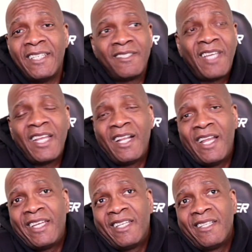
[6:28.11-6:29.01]
It's kind of
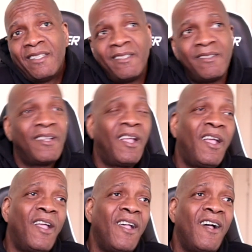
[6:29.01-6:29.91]
like
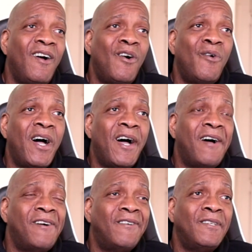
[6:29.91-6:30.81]

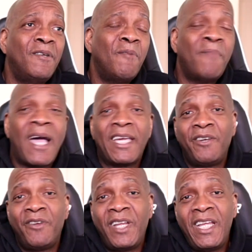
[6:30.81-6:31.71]
how back in
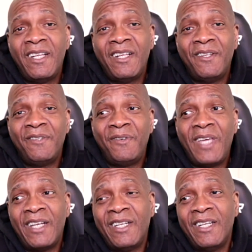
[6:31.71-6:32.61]
Grenada we had